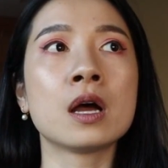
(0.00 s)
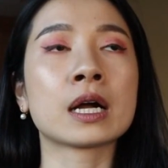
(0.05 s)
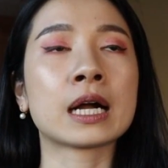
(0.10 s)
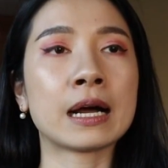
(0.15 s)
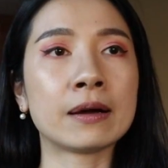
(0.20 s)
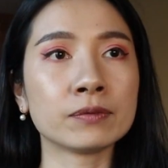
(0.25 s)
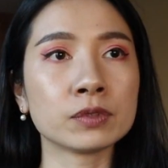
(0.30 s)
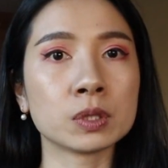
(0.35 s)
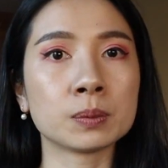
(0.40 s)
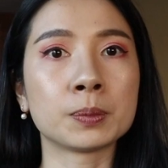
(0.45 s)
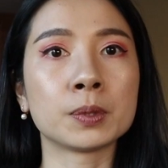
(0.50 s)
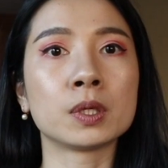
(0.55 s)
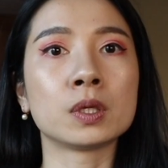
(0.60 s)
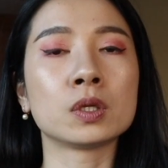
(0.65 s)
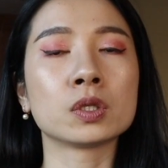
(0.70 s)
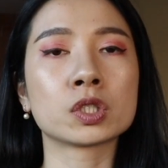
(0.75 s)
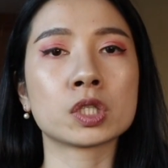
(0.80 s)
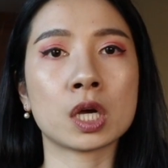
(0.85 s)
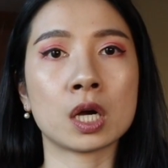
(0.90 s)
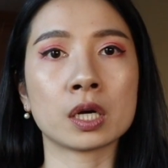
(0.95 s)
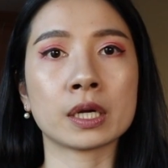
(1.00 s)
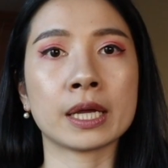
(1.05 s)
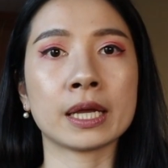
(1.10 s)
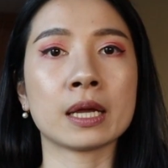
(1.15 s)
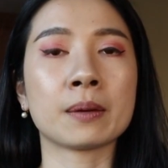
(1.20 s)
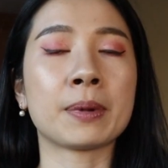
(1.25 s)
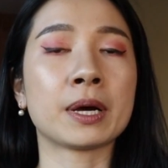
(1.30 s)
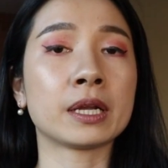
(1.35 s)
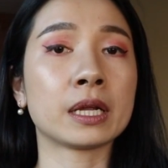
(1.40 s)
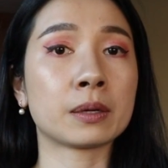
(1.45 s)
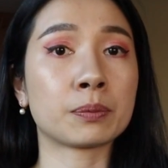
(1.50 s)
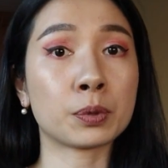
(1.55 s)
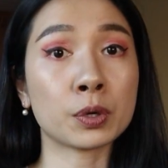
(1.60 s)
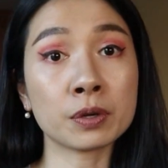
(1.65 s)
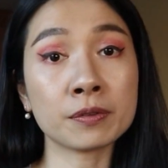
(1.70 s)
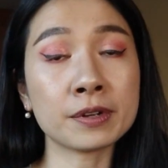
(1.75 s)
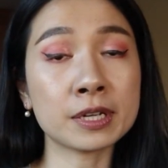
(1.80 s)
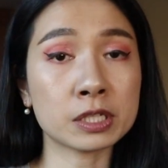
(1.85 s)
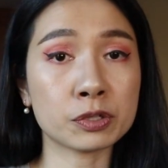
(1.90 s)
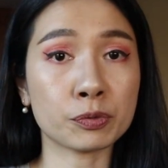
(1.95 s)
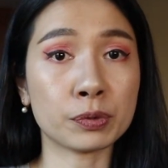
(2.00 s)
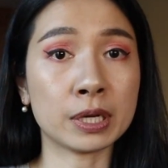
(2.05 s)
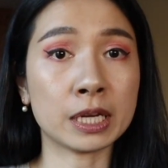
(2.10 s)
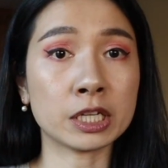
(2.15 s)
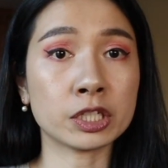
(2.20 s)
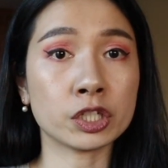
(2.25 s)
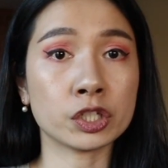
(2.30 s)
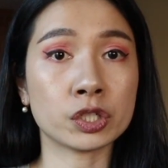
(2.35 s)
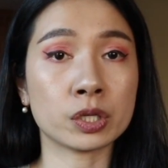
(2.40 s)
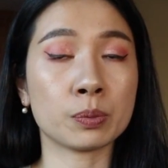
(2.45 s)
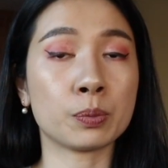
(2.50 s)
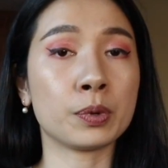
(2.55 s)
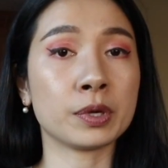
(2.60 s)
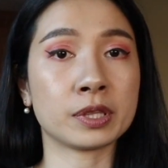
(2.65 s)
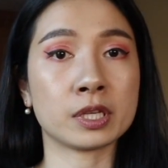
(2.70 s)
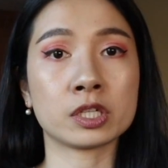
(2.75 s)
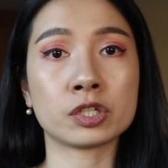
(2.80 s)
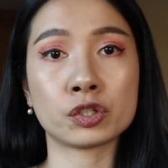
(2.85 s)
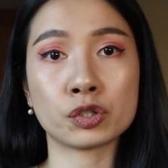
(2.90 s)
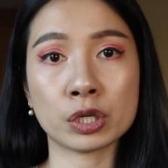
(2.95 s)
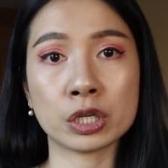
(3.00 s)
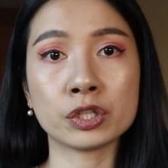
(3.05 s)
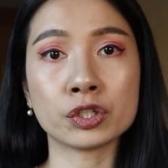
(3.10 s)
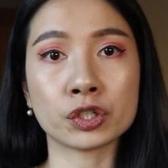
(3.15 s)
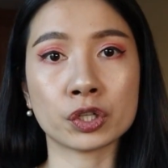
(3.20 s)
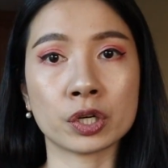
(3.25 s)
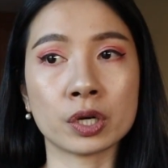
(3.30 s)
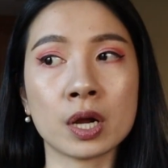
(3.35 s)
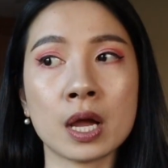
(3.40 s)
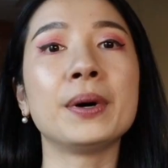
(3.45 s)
comfortable talking about their previous relationship with a stranger,